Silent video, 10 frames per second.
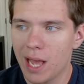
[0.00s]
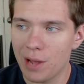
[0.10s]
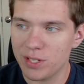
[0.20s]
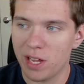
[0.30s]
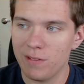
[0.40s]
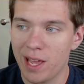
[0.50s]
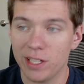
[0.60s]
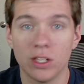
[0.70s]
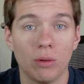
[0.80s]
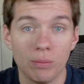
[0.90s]
outside of that,
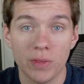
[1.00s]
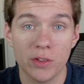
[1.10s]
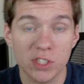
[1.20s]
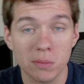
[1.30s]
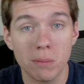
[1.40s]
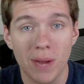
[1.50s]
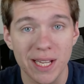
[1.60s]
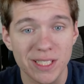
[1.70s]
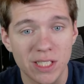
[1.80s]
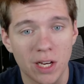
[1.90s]
then there's going to be my
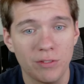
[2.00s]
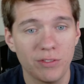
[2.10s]
stuff,